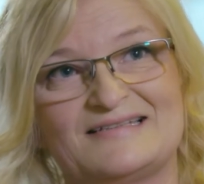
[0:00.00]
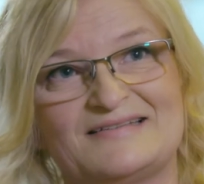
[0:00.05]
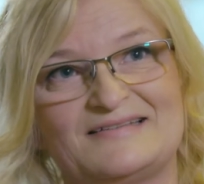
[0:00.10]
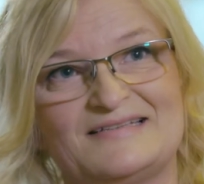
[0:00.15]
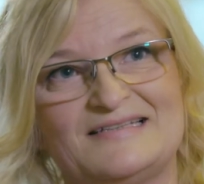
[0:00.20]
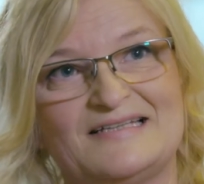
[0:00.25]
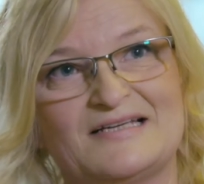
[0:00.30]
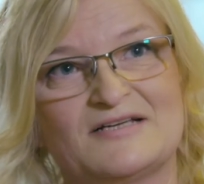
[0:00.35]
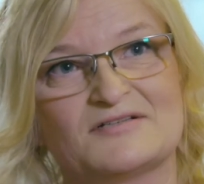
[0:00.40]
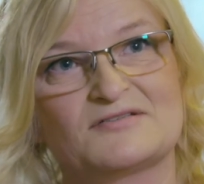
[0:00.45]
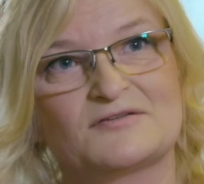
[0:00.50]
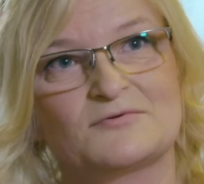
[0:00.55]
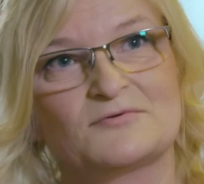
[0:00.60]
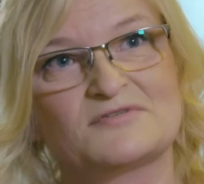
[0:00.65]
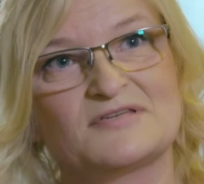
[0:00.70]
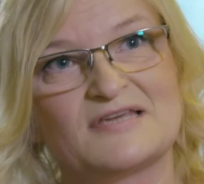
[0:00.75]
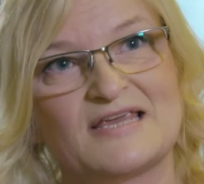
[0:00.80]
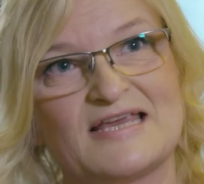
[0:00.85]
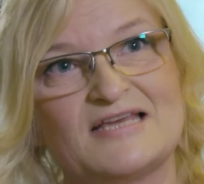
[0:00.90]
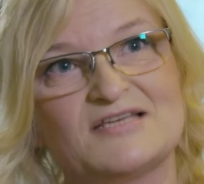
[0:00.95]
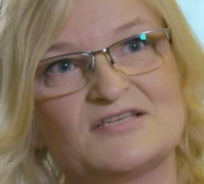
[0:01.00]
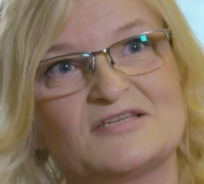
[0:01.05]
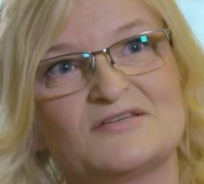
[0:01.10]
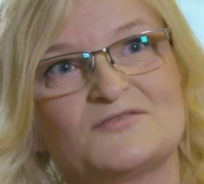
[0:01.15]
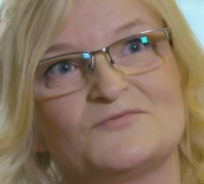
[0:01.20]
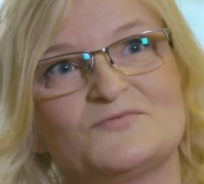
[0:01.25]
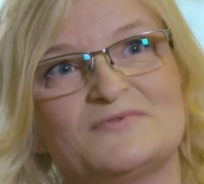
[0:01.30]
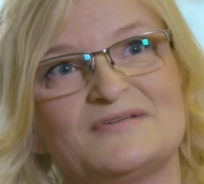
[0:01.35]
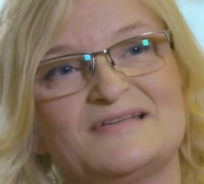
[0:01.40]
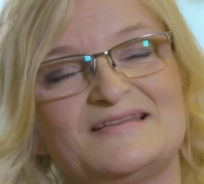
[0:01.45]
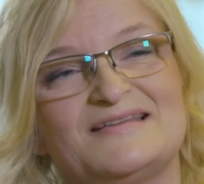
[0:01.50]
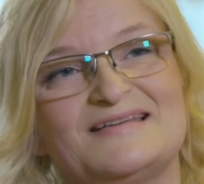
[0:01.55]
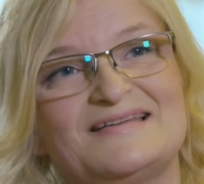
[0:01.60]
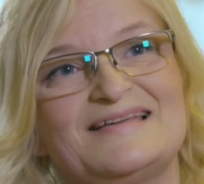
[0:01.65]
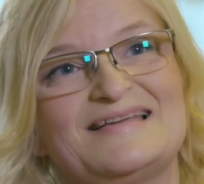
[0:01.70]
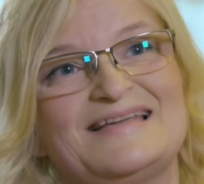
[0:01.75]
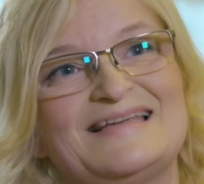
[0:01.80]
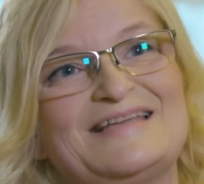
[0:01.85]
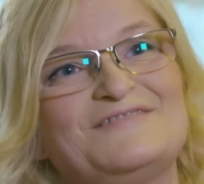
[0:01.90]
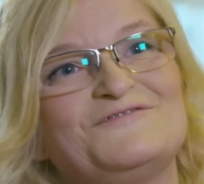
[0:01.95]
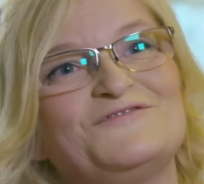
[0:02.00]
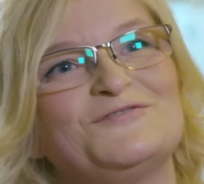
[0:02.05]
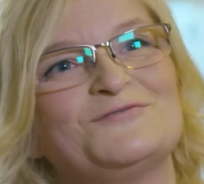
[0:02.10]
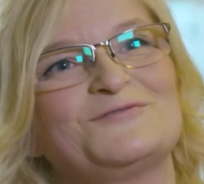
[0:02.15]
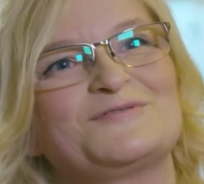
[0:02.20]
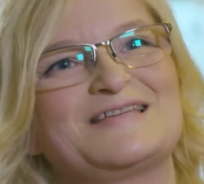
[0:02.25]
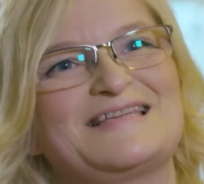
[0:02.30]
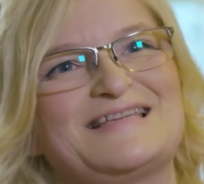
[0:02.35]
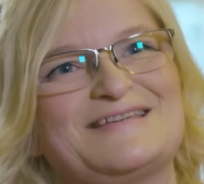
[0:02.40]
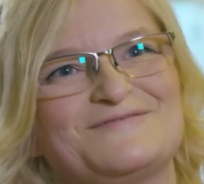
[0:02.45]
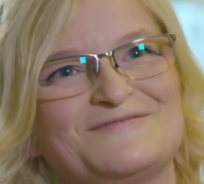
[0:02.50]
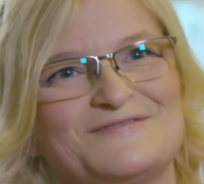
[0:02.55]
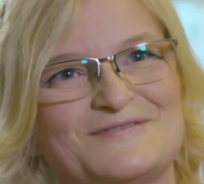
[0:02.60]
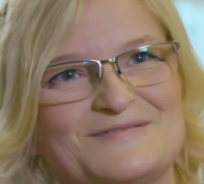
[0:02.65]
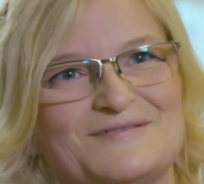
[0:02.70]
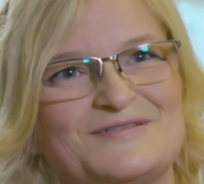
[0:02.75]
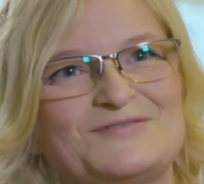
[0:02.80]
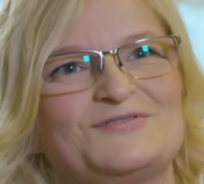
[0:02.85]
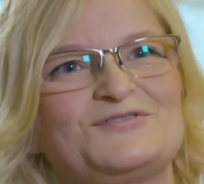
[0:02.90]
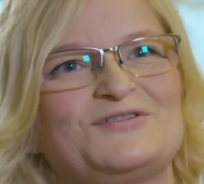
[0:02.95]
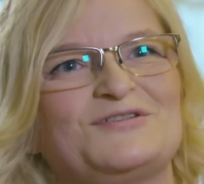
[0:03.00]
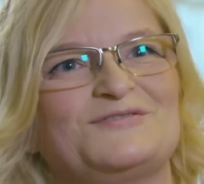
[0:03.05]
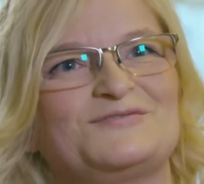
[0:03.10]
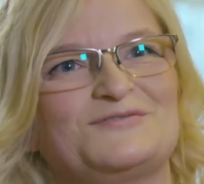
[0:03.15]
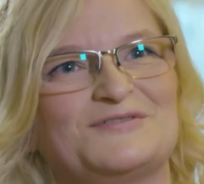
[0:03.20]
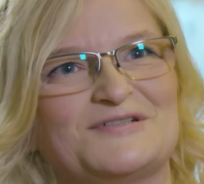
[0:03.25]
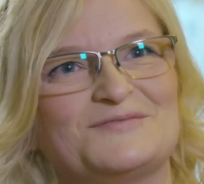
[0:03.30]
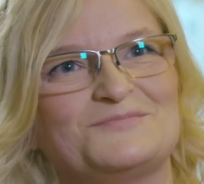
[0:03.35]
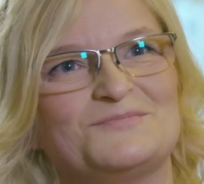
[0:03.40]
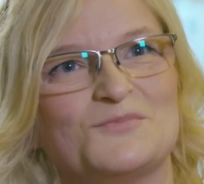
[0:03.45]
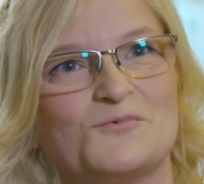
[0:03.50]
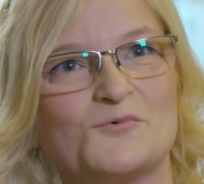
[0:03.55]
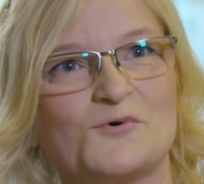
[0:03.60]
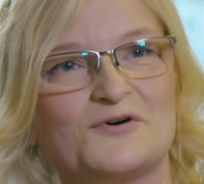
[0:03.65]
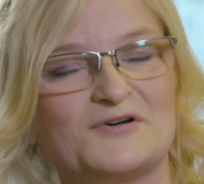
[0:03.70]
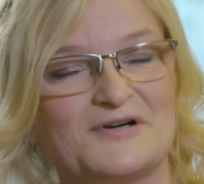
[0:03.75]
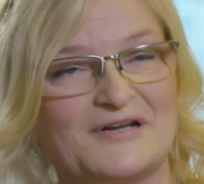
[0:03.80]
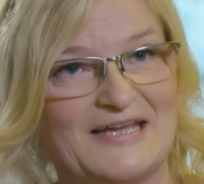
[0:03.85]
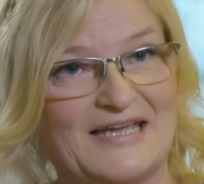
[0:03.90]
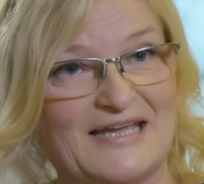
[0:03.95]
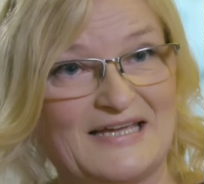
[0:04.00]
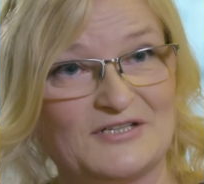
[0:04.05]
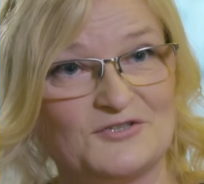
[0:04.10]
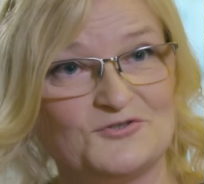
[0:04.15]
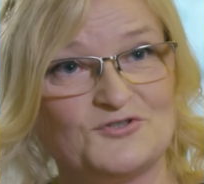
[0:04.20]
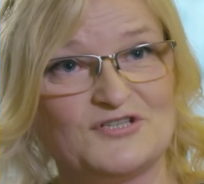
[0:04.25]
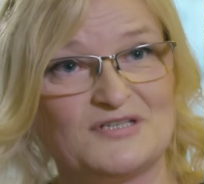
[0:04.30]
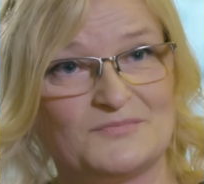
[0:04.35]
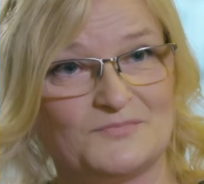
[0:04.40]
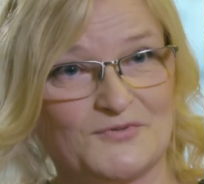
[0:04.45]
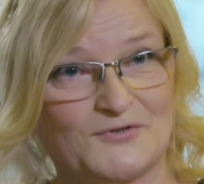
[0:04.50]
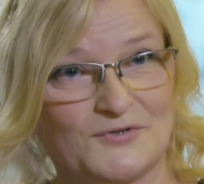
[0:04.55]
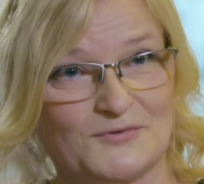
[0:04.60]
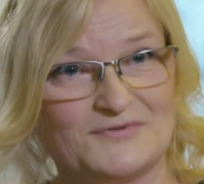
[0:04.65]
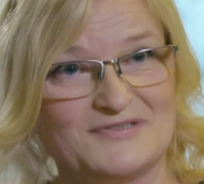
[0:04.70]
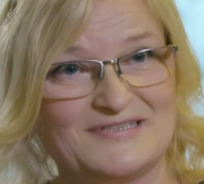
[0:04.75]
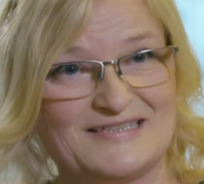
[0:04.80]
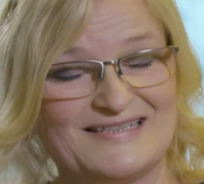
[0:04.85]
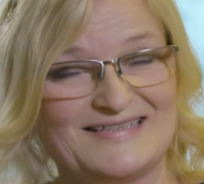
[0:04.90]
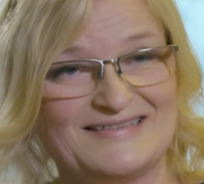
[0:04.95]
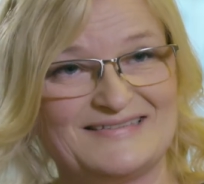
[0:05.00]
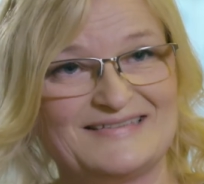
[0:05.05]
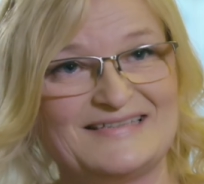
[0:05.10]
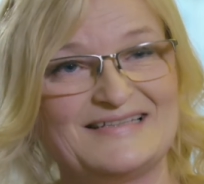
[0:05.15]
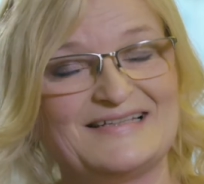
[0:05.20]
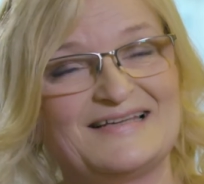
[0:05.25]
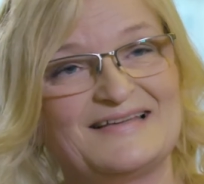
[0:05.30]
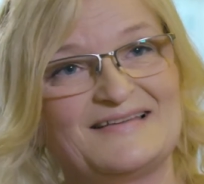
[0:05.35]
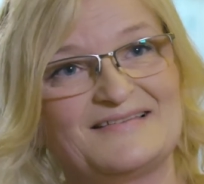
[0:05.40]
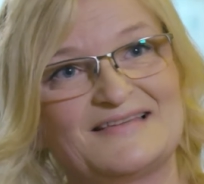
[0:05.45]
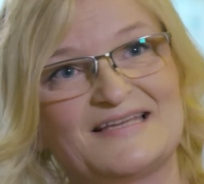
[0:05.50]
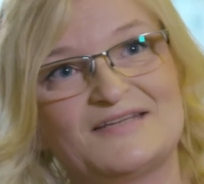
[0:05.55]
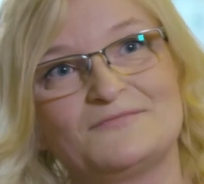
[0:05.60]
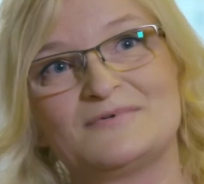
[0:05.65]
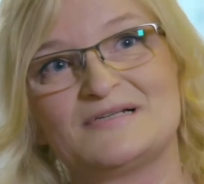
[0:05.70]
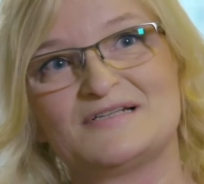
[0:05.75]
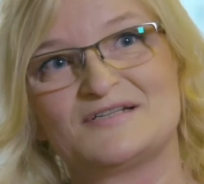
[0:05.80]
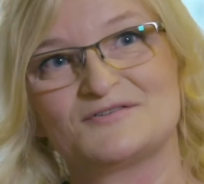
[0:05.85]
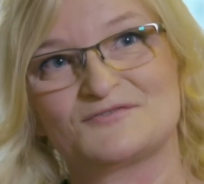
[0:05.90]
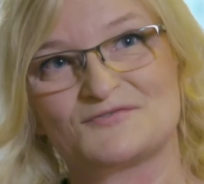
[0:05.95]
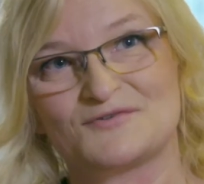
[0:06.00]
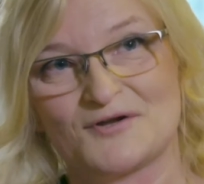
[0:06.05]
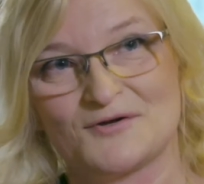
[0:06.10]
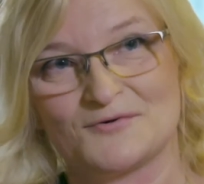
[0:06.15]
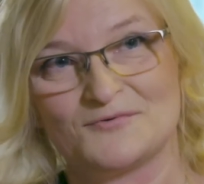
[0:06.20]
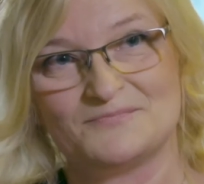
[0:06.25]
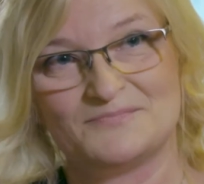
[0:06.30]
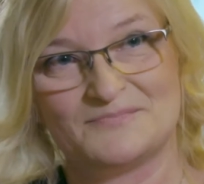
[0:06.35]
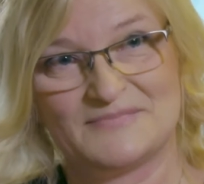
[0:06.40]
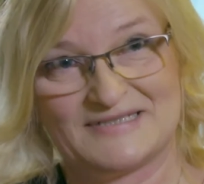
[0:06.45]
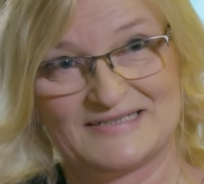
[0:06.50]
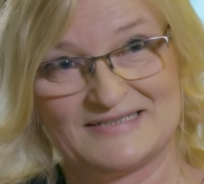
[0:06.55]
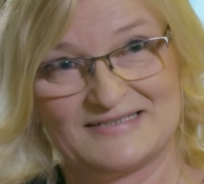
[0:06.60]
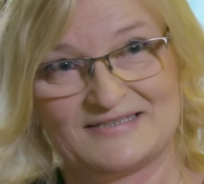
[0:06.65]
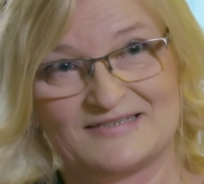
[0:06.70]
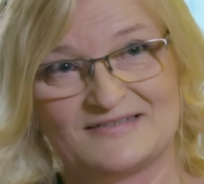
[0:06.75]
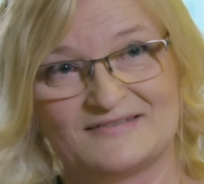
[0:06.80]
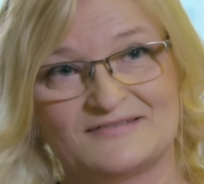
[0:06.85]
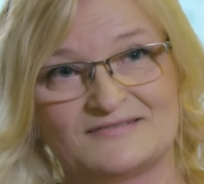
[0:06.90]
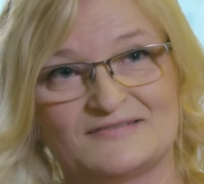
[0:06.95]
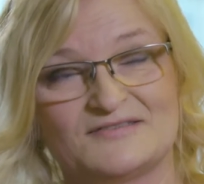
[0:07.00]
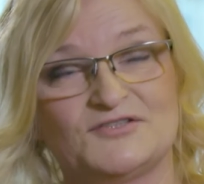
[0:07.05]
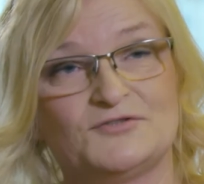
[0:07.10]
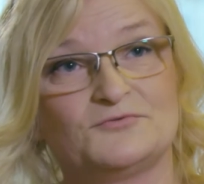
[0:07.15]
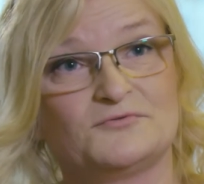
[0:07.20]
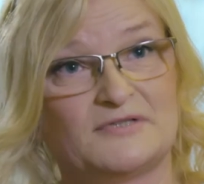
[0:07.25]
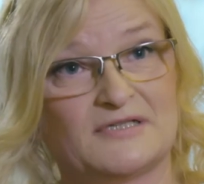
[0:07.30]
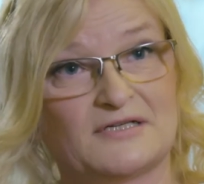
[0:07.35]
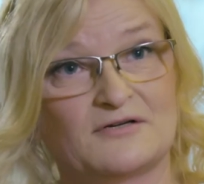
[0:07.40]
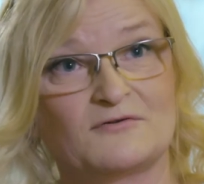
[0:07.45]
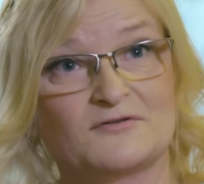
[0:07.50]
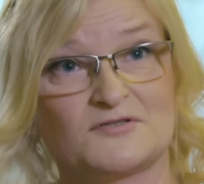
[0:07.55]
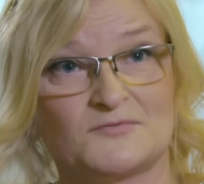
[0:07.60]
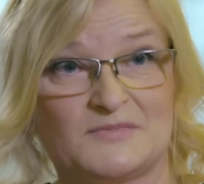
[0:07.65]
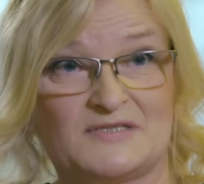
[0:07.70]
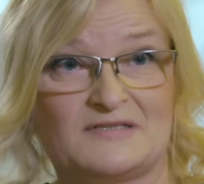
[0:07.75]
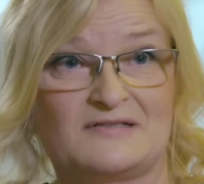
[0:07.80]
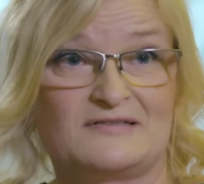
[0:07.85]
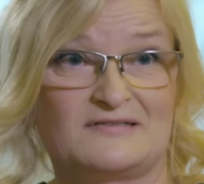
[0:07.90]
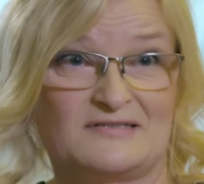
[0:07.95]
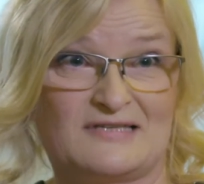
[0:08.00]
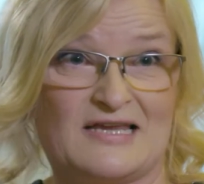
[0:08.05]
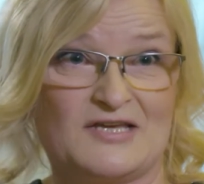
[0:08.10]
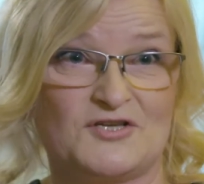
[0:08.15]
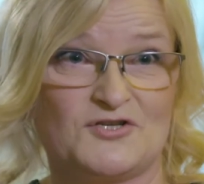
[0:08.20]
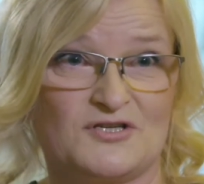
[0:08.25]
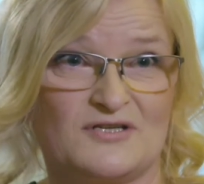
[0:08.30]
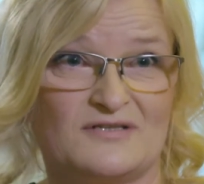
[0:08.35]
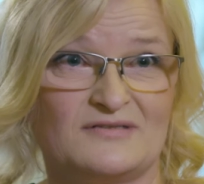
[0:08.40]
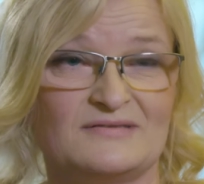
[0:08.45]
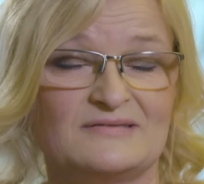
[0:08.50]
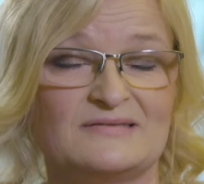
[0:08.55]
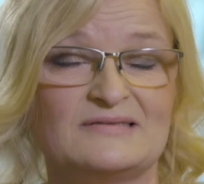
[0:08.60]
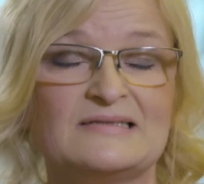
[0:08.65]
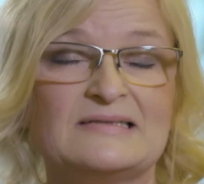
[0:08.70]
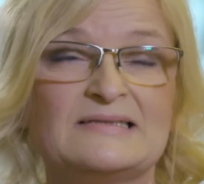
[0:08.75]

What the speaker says: the association with if you give the children more energy and protein, they will grow better during hospitalization.